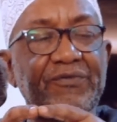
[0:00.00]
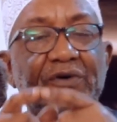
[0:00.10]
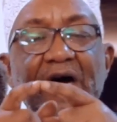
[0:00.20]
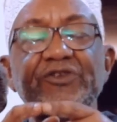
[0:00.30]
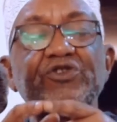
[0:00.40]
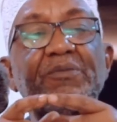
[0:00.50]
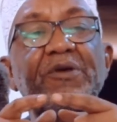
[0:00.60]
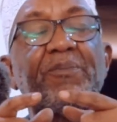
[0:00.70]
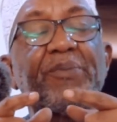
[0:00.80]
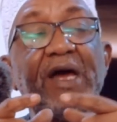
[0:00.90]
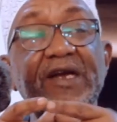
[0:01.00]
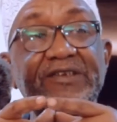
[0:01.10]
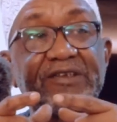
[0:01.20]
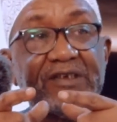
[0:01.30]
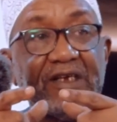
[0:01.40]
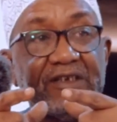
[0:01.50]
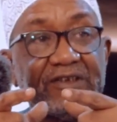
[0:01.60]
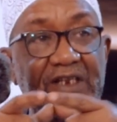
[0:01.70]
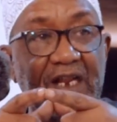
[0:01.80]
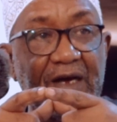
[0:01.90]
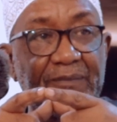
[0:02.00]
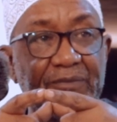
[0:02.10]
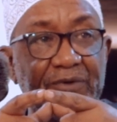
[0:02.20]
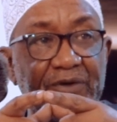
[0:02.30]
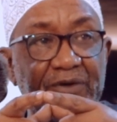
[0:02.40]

for us to be practicing Islam,